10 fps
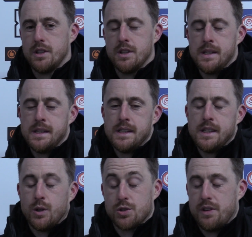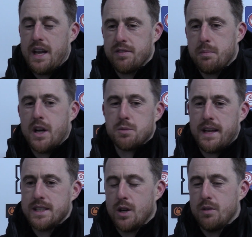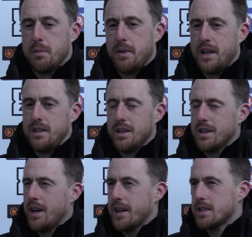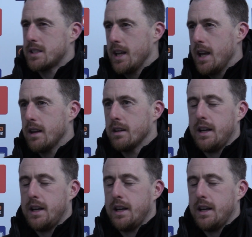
you have to pass players over, but you can kind of see it.